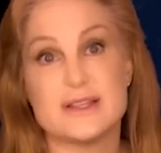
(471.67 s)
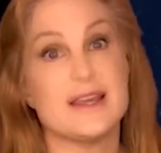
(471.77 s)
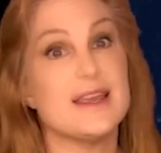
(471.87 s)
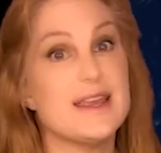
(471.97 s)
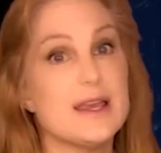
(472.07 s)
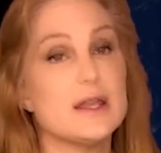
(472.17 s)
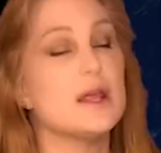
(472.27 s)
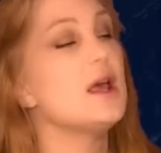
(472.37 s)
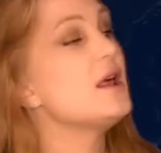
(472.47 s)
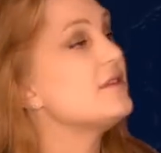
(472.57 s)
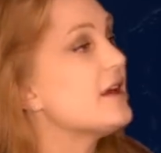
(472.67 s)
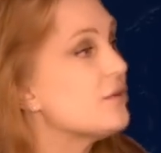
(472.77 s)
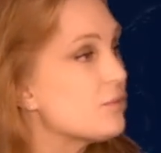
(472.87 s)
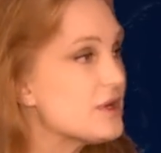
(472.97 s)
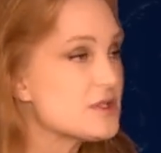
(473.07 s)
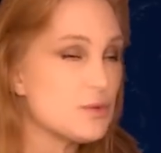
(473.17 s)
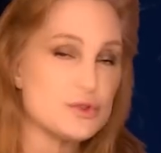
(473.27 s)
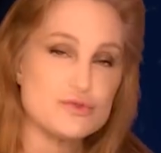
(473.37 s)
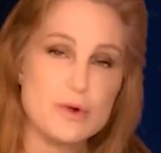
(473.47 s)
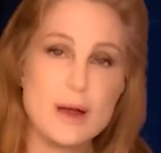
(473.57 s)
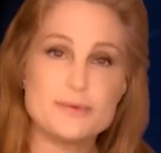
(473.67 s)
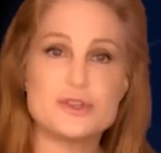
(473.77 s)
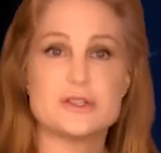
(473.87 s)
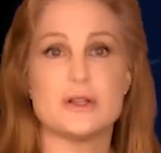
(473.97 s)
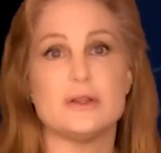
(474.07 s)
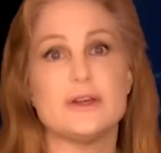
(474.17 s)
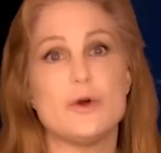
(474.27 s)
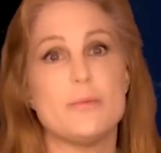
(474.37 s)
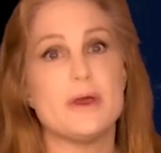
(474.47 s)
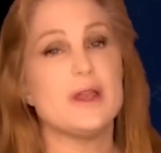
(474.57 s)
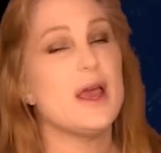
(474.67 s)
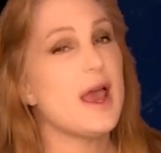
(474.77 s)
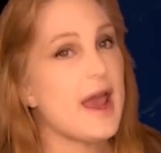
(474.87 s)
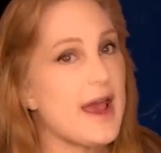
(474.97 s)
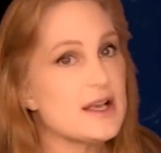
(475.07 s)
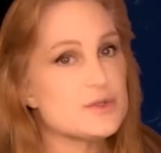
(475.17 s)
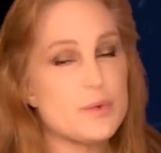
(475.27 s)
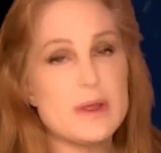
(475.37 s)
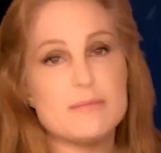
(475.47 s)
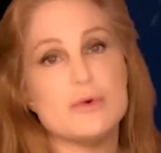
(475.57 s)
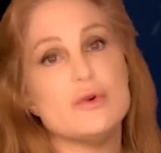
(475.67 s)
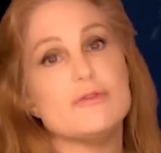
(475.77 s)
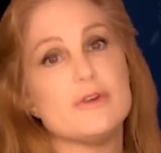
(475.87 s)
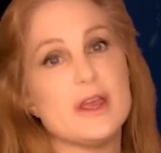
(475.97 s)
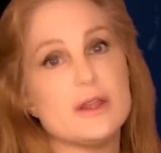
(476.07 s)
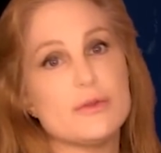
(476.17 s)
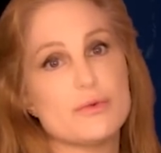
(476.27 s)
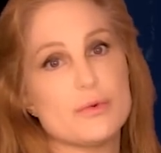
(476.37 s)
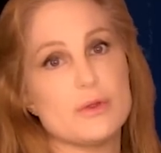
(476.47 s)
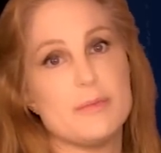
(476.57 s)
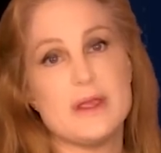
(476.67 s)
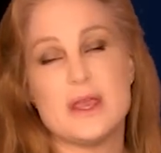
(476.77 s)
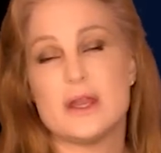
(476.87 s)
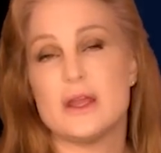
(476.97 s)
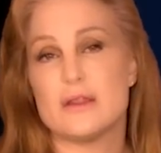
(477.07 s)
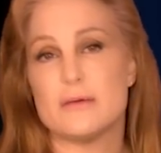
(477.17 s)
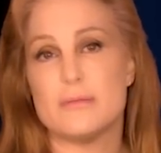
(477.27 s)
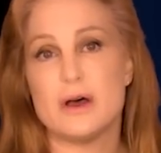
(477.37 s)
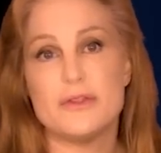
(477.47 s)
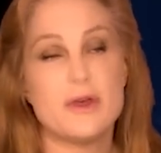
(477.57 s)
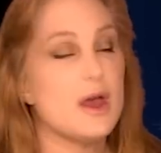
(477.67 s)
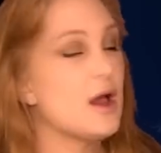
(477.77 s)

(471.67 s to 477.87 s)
And again, that risk will drop just a little bit as we move in through the beginning of the month,